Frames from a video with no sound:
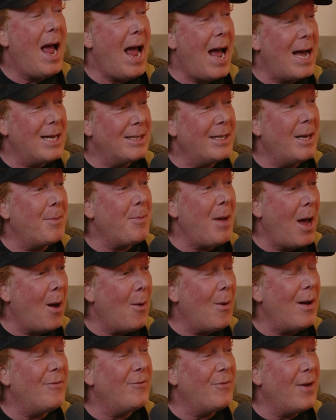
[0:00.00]
Ask him
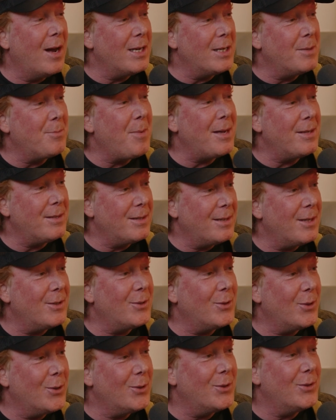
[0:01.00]
how I find my
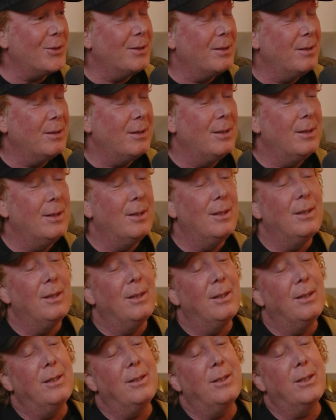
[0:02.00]
sisters.
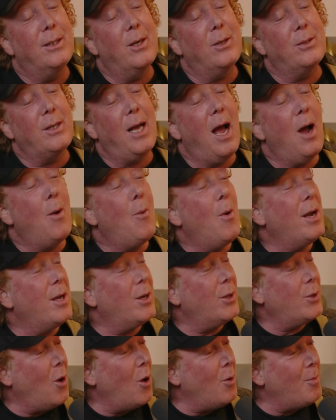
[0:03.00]
She goes, I want
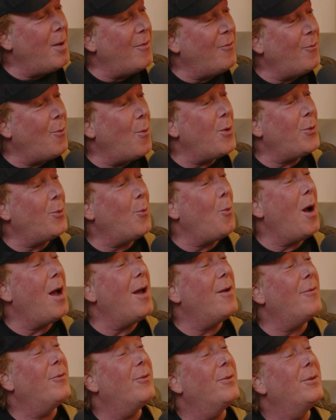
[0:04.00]
you to call my 4th
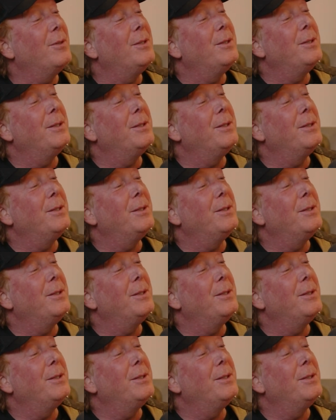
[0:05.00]
wife.